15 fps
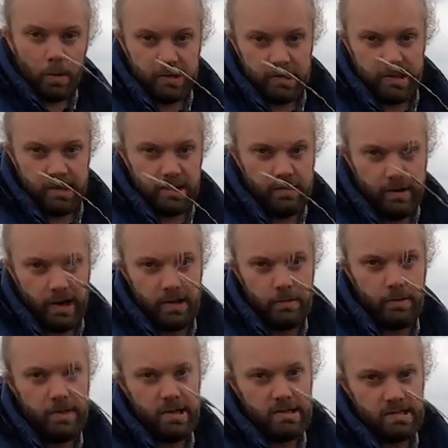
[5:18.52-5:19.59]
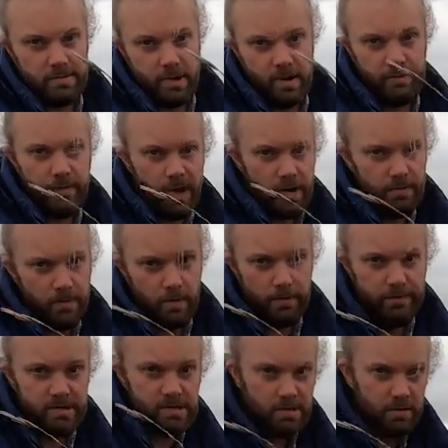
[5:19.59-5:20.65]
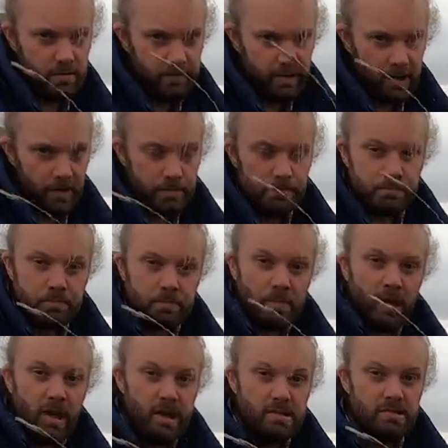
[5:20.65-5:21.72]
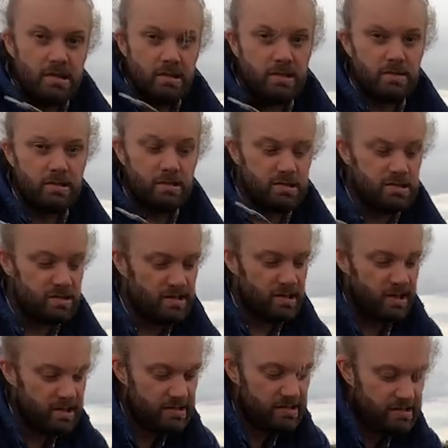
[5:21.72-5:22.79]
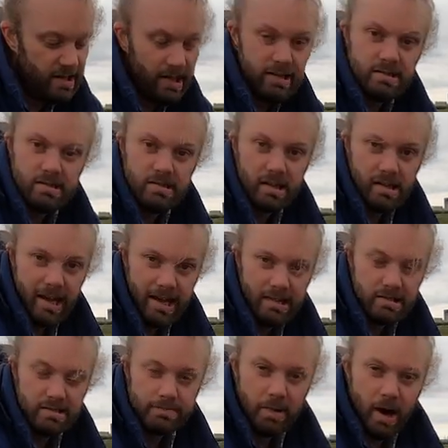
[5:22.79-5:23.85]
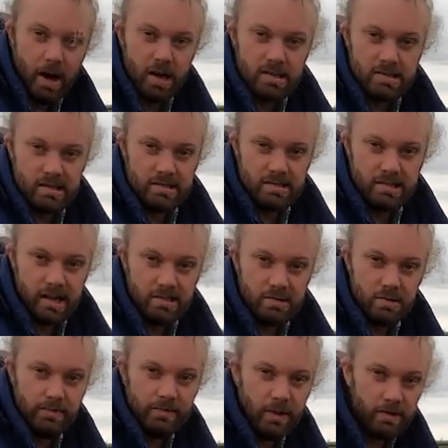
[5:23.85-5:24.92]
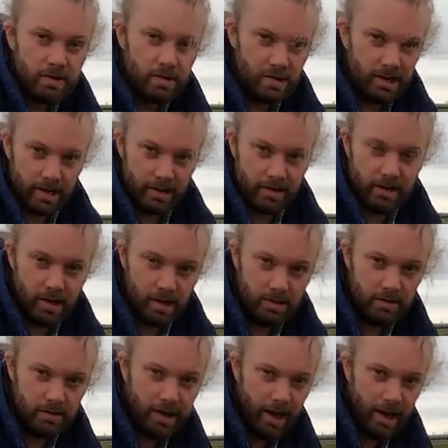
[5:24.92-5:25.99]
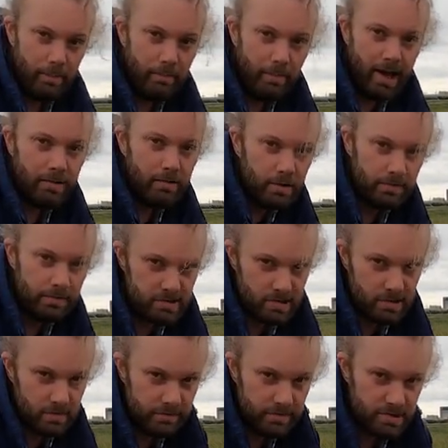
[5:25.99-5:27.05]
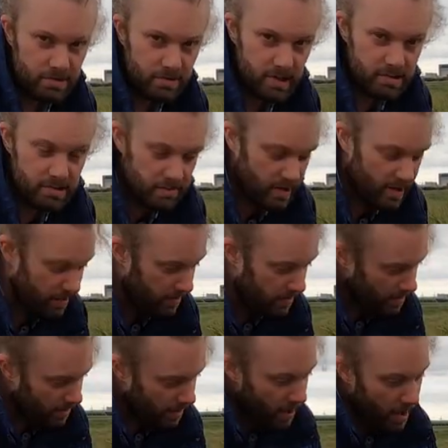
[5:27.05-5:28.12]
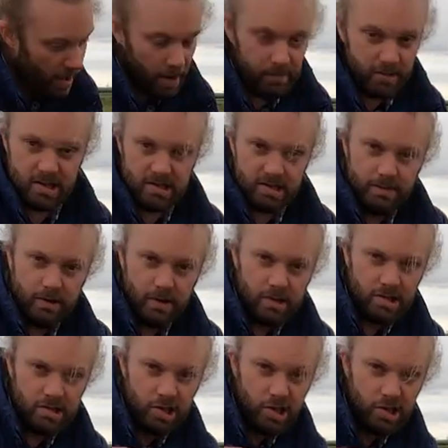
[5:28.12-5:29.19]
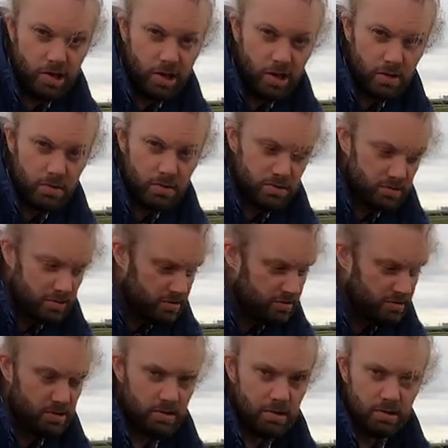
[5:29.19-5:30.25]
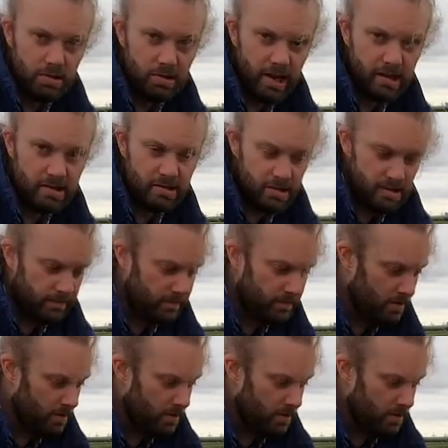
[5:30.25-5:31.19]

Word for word: One of the incredible things about 5.4 photography is that you can just extend the lens past its natural focal length and you get macro photography straight away. And because you've got this huge negative,